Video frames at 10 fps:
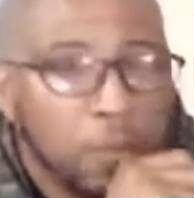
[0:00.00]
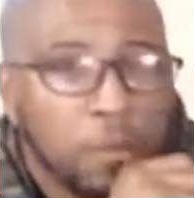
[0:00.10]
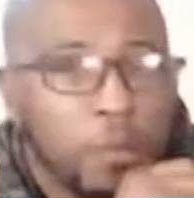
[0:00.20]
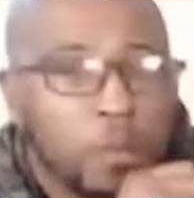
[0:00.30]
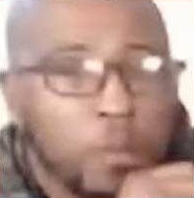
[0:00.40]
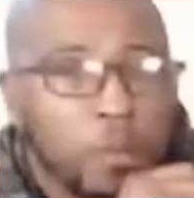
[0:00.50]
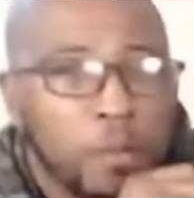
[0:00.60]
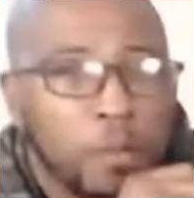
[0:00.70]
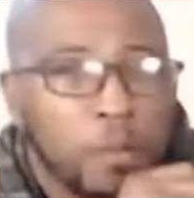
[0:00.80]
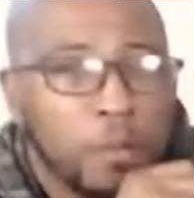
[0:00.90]

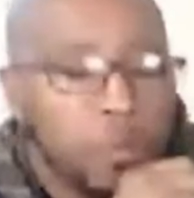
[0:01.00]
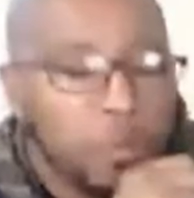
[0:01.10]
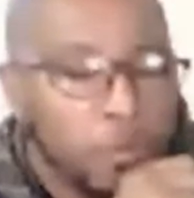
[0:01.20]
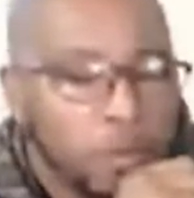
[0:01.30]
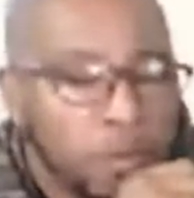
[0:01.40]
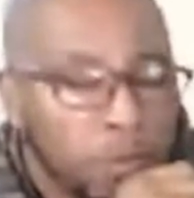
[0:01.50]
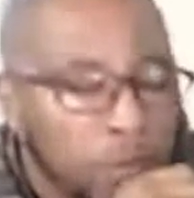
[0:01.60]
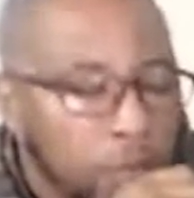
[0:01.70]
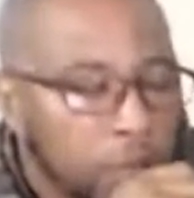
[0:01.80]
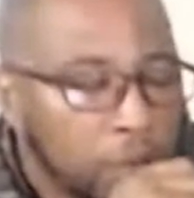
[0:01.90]

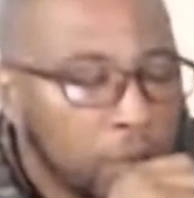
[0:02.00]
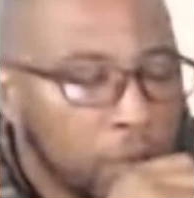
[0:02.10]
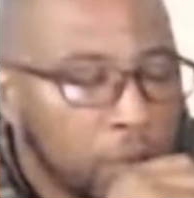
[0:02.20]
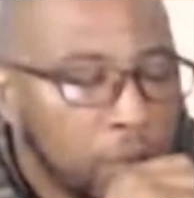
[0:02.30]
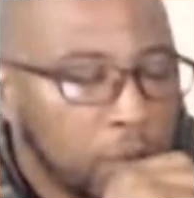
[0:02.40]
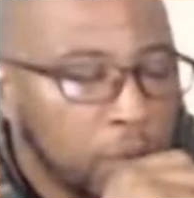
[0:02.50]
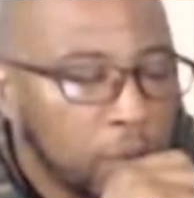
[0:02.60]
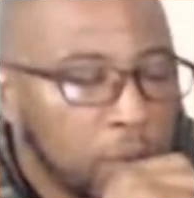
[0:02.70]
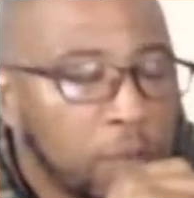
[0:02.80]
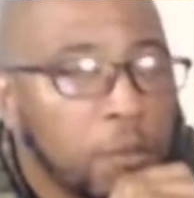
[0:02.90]

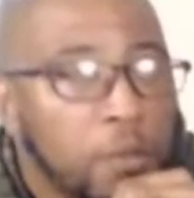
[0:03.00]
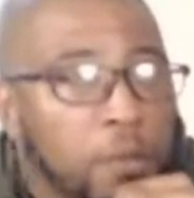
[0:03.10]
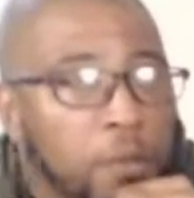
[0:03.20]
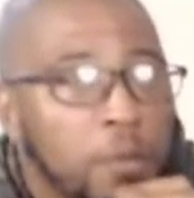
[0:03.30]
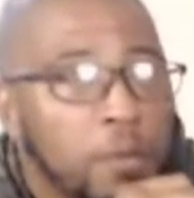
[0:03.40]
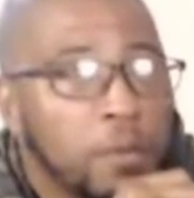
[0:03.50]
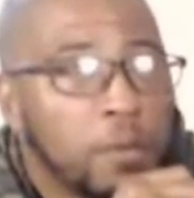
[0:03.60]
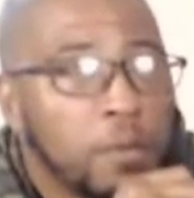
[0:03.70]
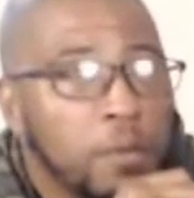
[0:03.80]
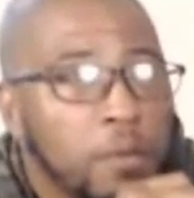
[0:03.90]

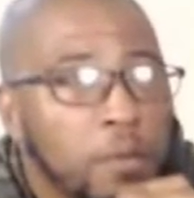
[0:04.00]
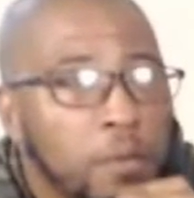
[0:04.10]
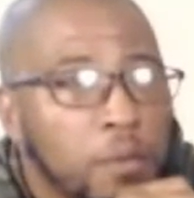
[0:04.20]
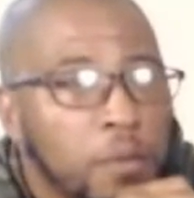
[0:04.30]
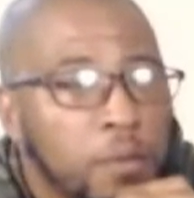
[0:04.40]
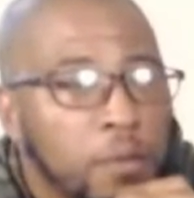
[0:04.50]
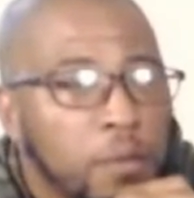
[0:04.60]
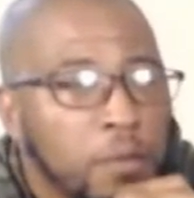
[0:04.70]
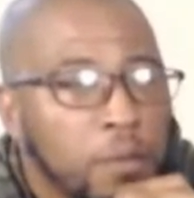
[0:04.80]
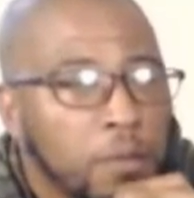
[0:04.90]

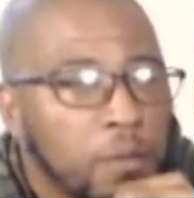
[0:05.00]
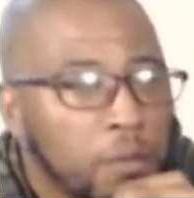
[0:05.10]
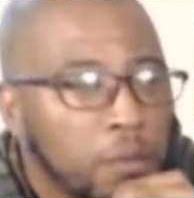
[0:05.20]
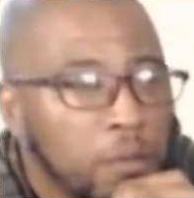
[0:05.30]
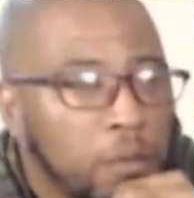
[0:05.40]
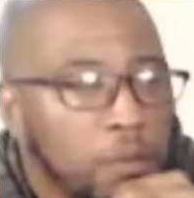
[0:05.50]
The person shown says nothing.